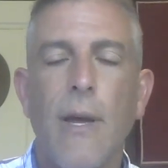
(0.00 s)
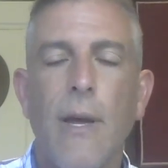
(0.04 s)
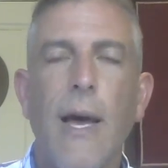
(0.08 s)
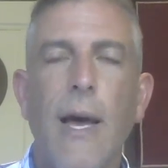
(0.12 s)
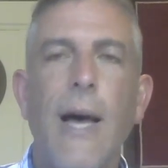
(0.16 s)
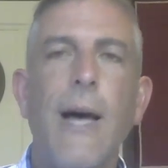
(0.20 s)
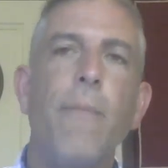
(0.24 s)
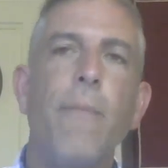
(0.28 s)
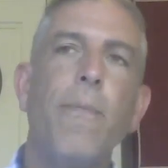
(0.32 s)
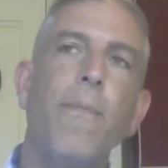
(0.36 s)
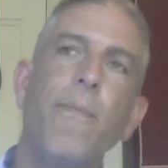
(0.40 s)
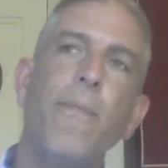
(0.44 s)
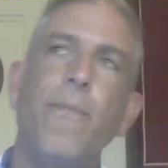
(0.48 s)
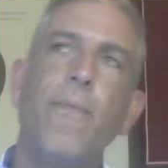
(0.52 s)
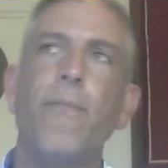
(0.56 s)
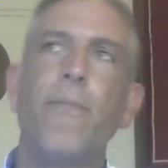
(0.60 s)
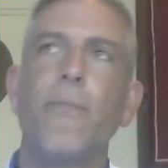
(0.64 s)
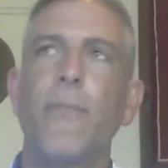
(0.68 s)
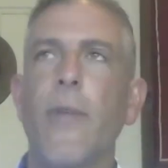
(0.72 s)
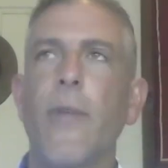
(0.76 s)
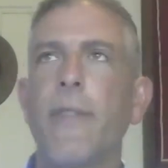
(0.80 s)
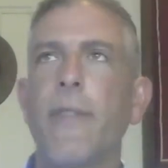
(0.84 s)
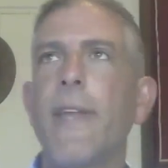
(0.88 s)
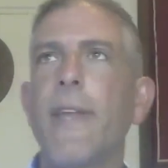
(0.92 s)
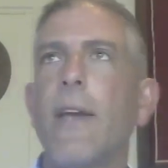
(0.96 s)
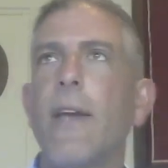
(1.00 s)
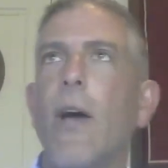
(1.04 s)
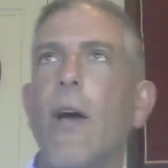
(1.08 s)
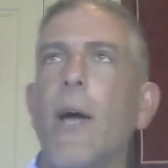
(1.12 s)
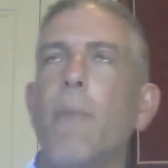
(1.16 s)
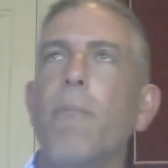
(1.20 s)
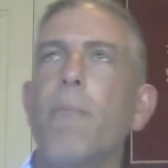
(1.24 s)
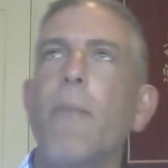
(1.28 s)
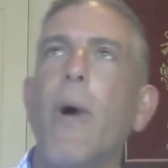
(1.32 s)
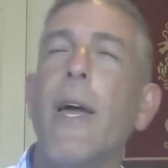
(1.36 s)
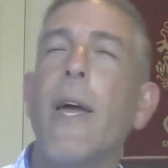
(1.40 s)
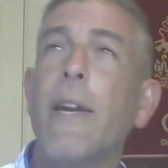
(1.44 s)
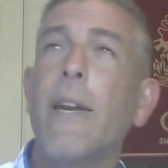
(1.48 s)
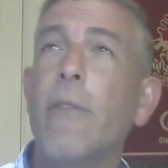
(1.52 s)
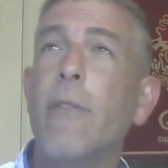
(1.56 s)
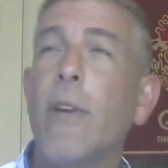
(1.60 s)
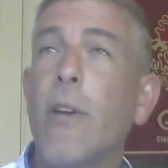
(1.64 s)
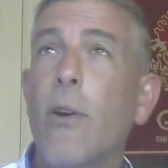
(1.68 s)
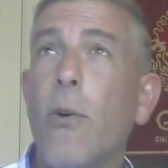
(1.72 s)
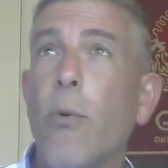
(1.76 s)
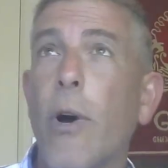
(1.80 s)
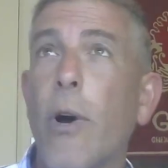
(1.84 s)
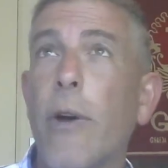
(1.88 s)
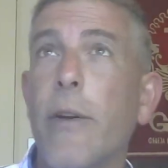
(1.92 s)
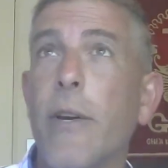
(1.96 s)
I think I might even
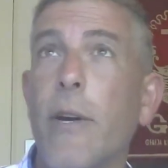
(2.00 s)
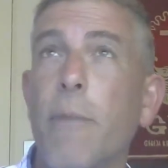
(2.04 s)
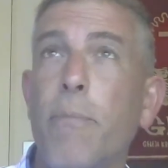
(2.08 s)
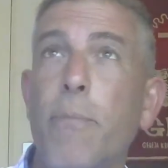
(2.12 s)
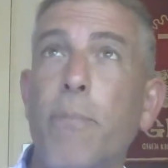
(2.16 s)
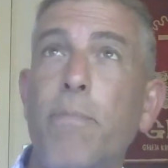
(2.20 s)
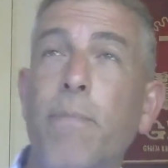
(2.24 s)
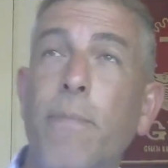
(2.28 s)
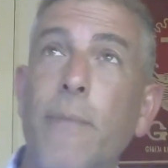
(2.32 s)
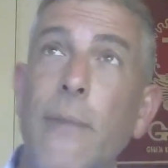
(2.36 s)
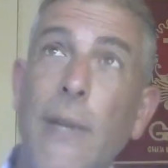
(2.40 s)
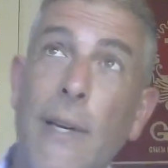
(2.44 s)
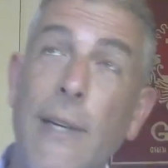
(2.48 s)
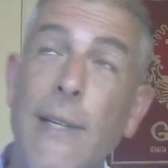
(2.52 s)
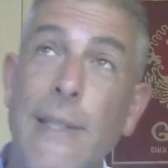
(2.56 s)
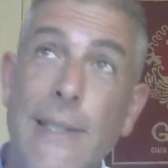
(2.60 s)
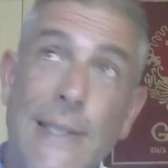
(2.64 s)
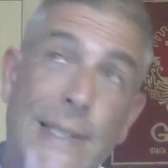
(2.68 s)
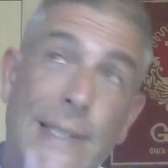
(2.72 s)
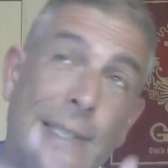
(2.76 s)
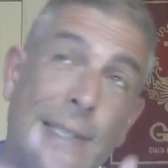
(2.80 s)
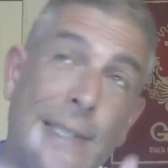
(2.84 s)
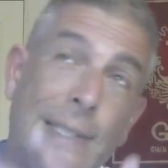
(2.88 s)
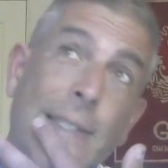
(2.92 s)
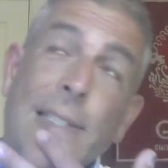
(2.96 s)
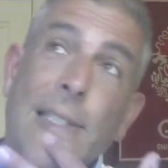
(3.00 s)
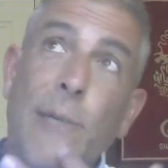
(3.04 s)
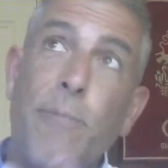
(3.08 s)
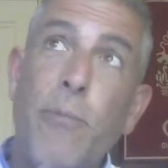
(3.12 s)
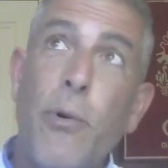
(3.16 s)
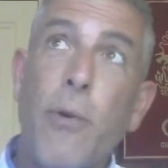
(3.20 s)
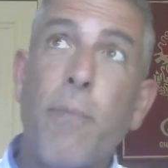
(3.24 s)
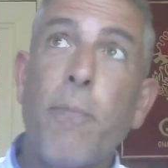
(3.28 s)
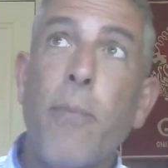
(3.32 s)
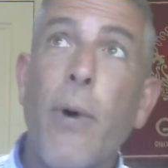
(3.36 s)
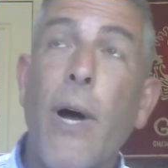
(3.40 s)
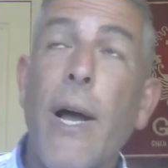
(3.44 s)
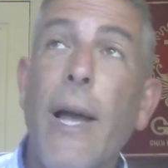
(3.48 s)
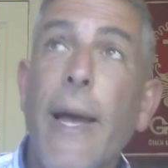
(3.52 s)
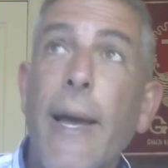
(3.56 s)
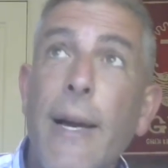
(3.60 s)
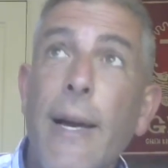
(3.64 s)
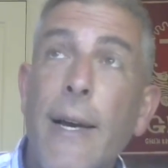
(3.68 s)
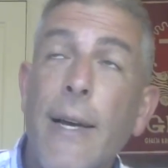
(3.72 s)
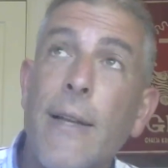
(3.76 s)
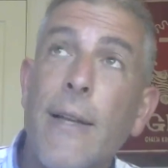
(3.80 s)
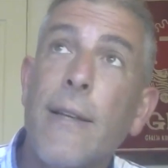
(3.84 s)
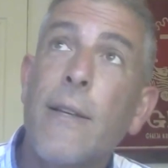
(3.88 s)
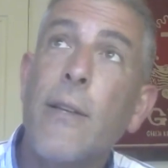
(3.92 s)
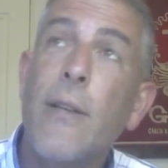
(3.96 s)
quote a book by
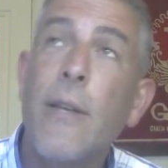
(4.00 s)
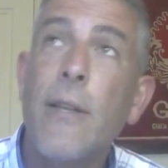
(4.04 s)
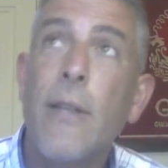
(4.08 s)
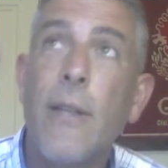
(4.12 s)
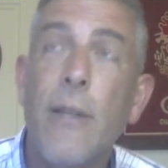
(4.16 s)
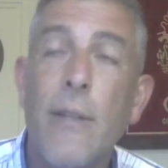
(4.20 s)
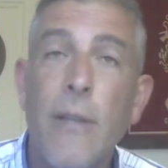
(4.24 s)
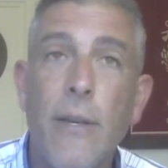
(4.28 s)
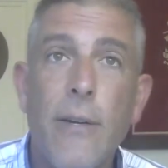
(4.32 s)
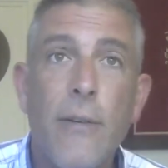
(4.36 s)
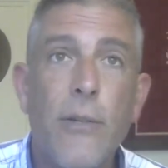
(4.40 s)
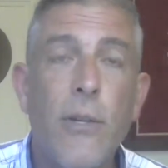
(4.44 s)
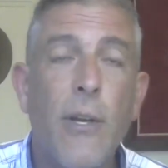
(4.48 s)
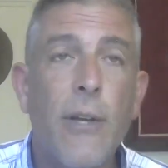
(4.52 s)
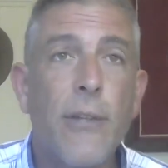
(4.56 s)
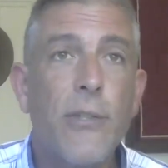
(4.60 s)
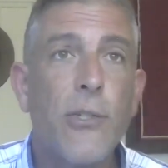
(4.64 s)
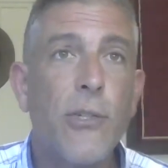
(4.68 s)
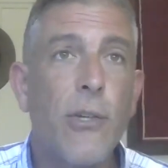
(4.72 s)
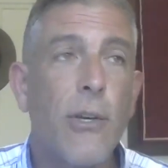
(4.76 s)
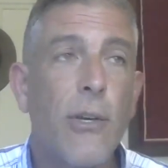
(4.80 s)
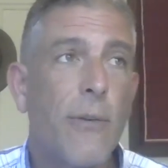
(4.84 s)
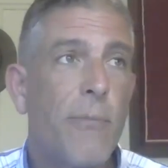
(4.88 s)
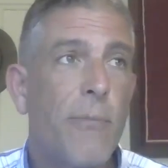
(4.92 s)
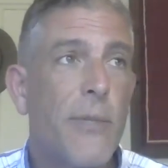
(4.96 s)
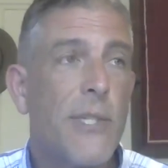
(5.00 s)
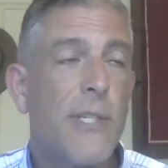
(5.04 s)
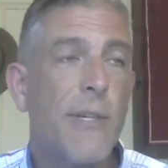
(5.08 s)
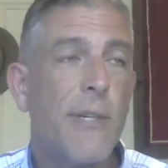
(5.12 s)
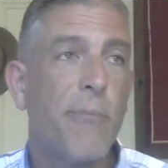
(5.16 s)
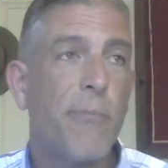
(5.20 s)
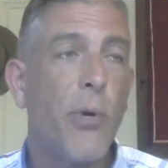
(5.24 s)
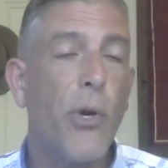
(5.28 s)
a certain Mr.